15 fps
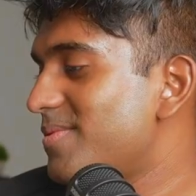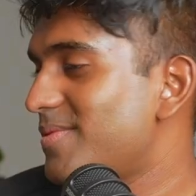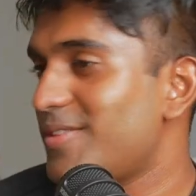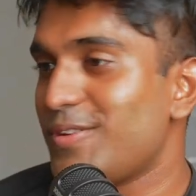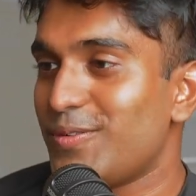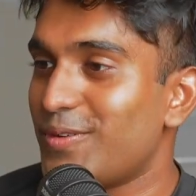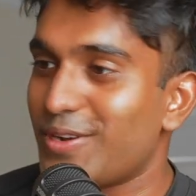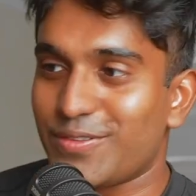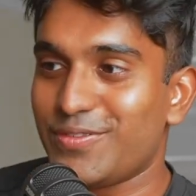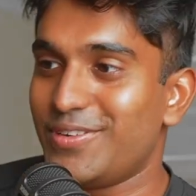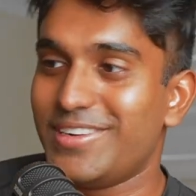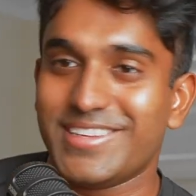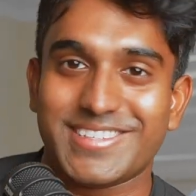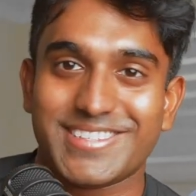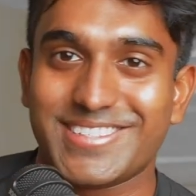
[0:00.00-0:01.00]
whatever it
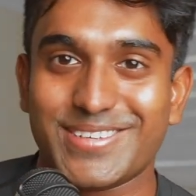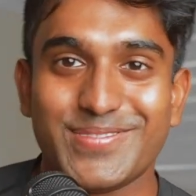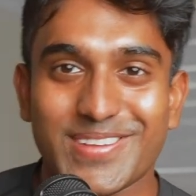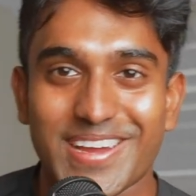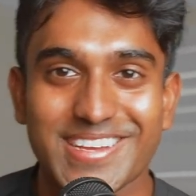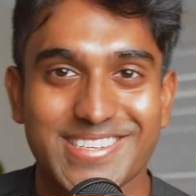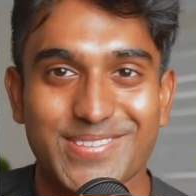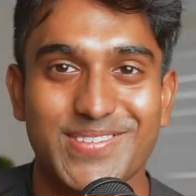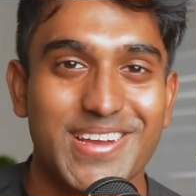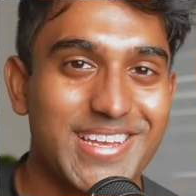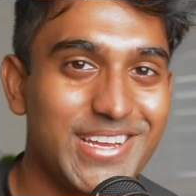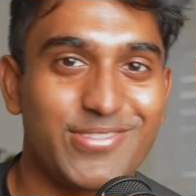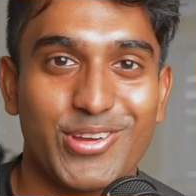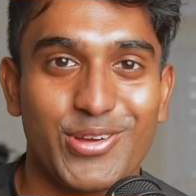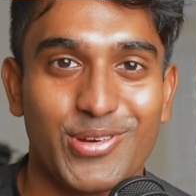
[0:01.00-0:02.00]
is, some Nike
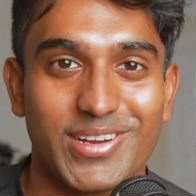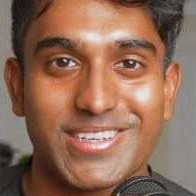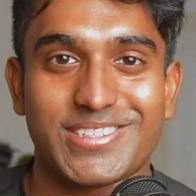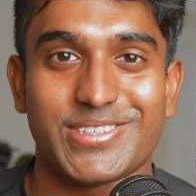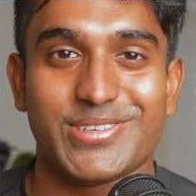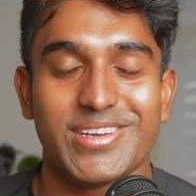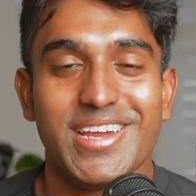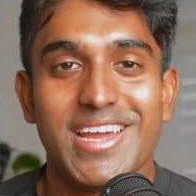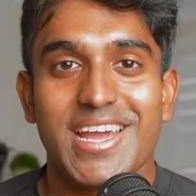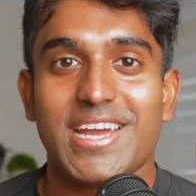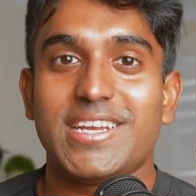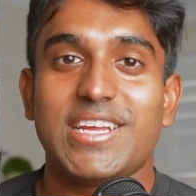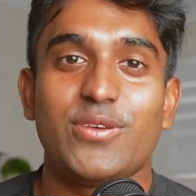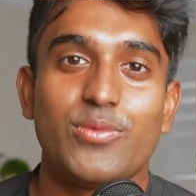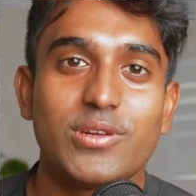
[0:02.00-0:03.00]
trail running shoe, and
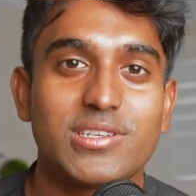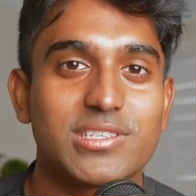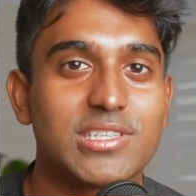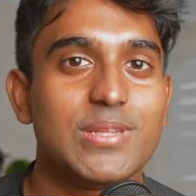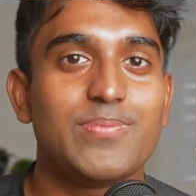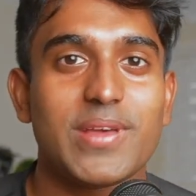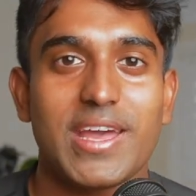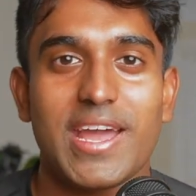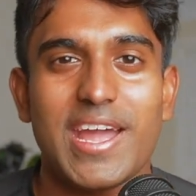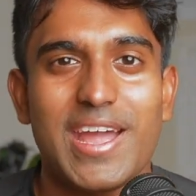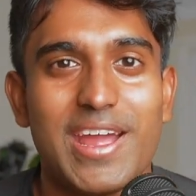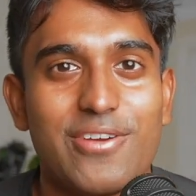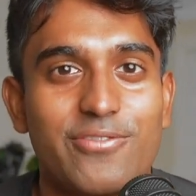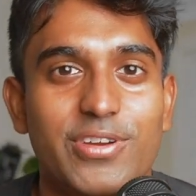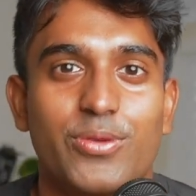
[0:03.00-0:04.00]
it would slip
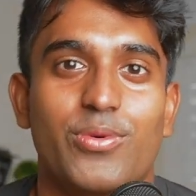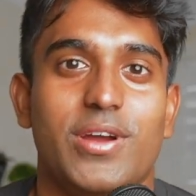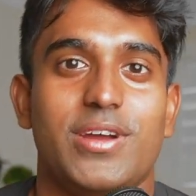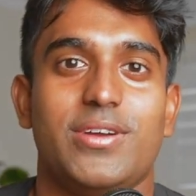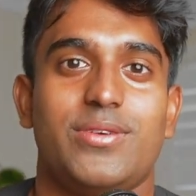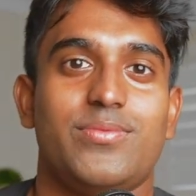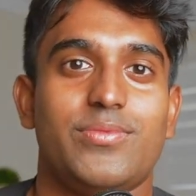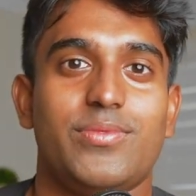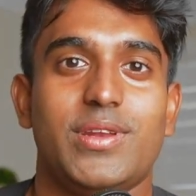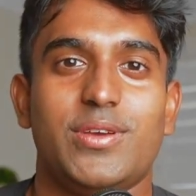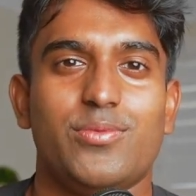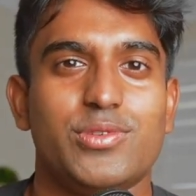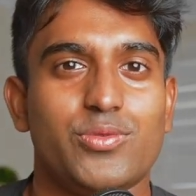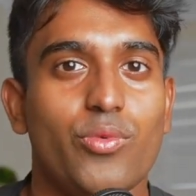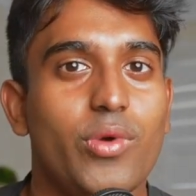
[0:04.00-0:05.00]
everywhere when it
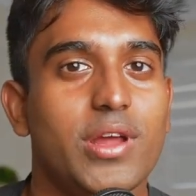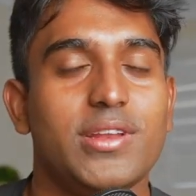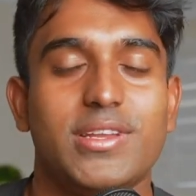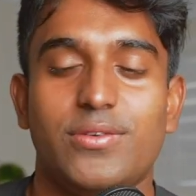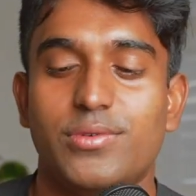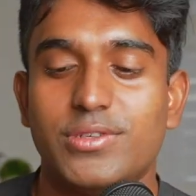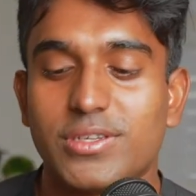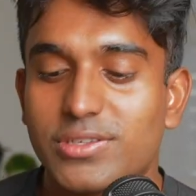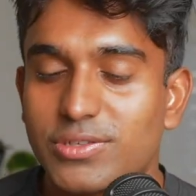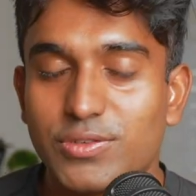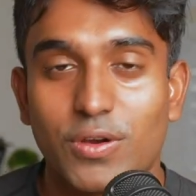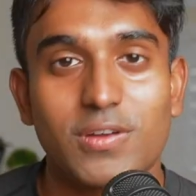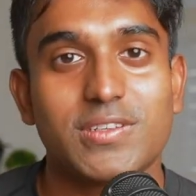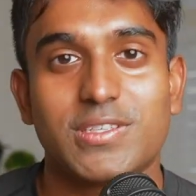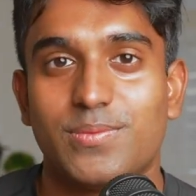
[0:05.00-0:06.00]
was wet. It was just
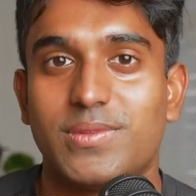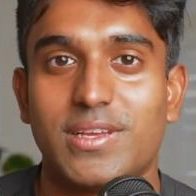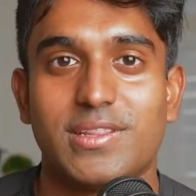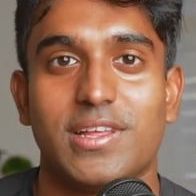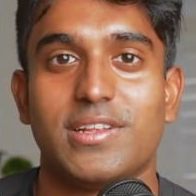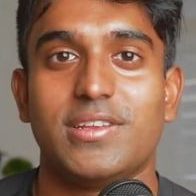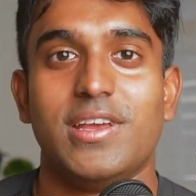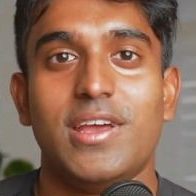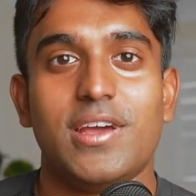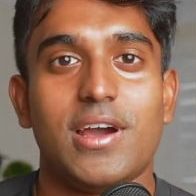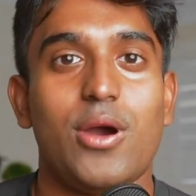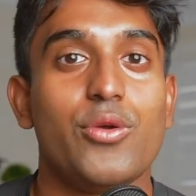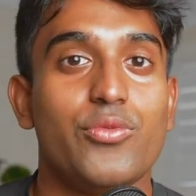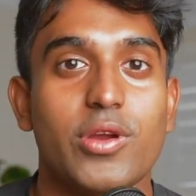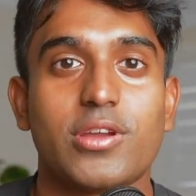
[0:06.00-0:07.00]
not something that I
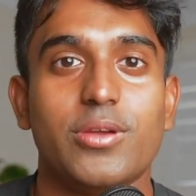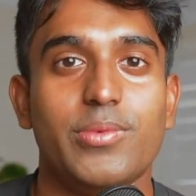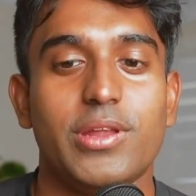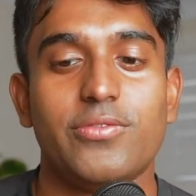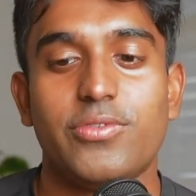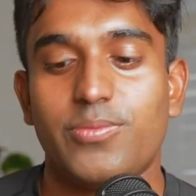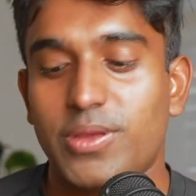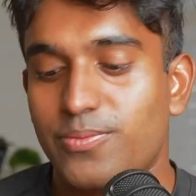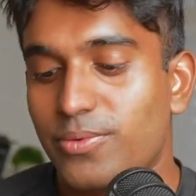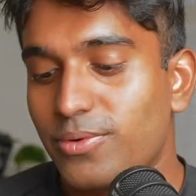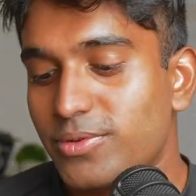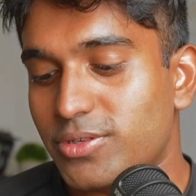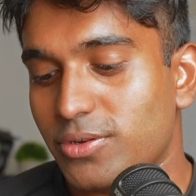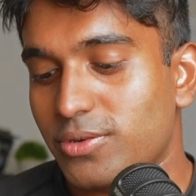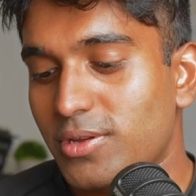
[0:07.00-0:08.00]
would recommend for people.
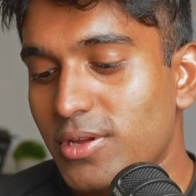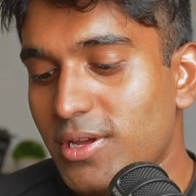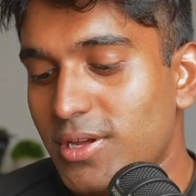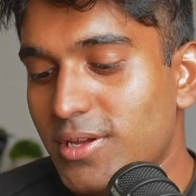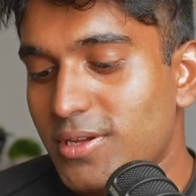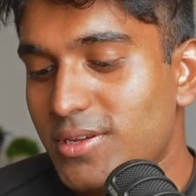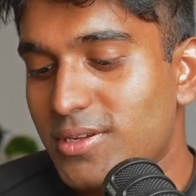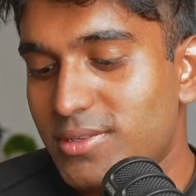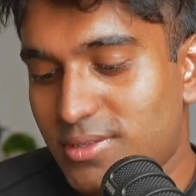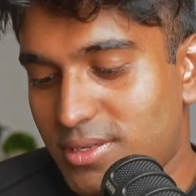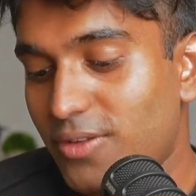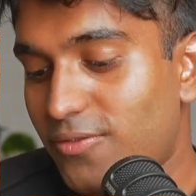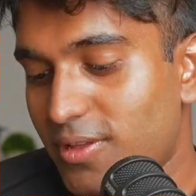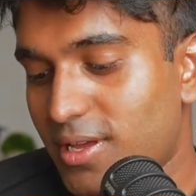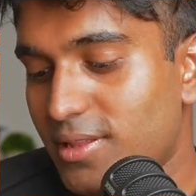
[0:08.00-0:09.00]
So
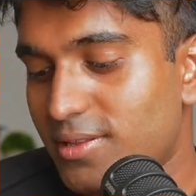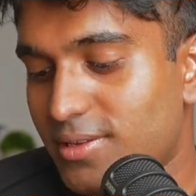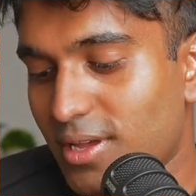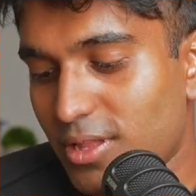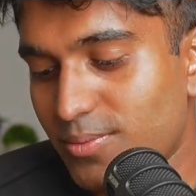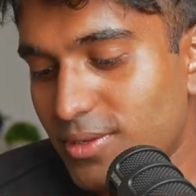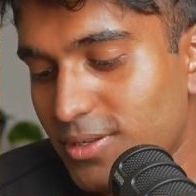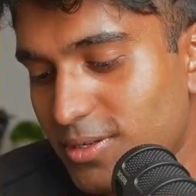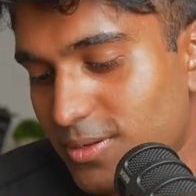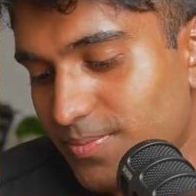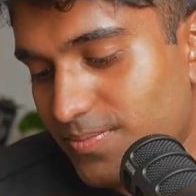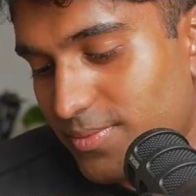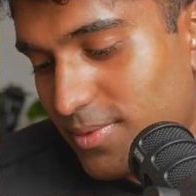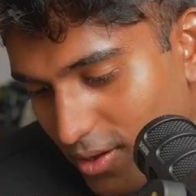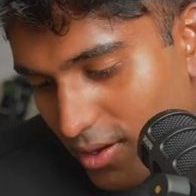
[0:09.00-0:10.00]
definitely get the Salomons.
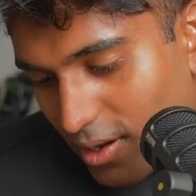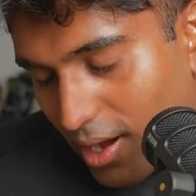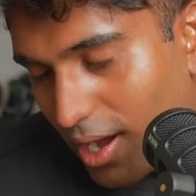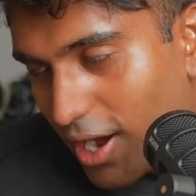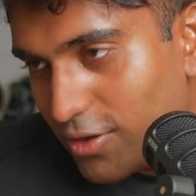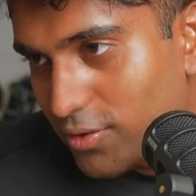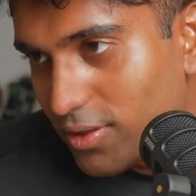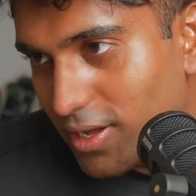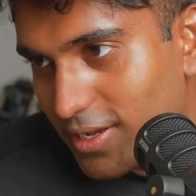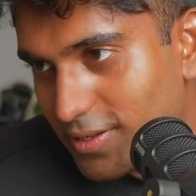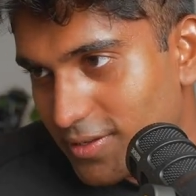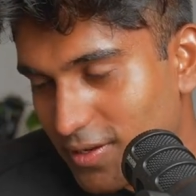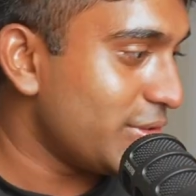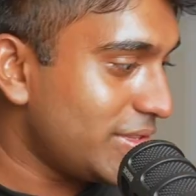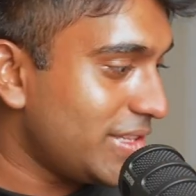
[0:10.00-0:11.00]

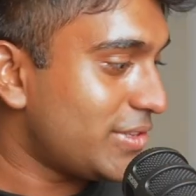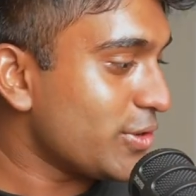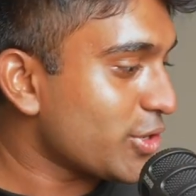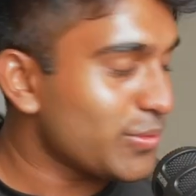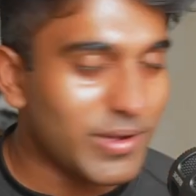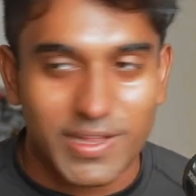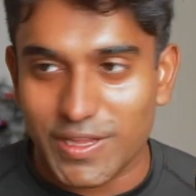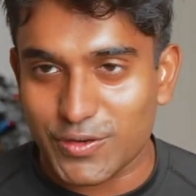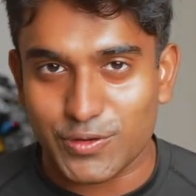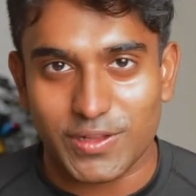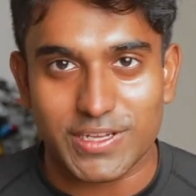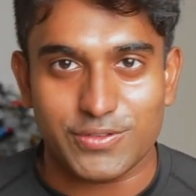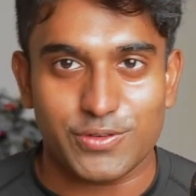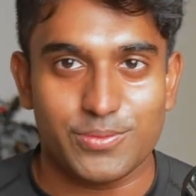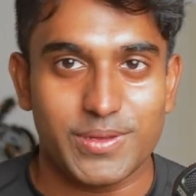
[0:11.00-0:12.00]
Hydrolytes. Let's talk about
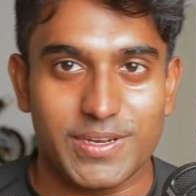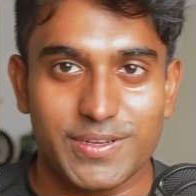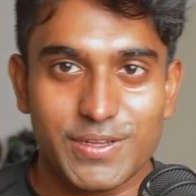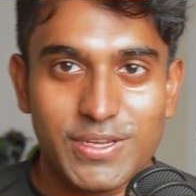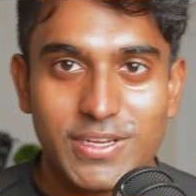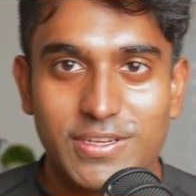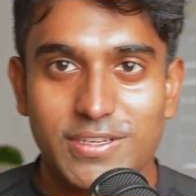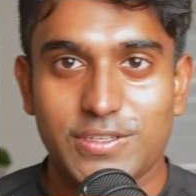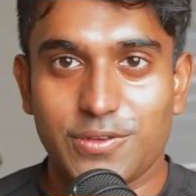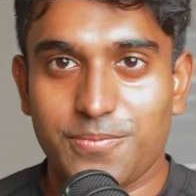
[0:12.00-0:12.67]
electrolytes for a minute. So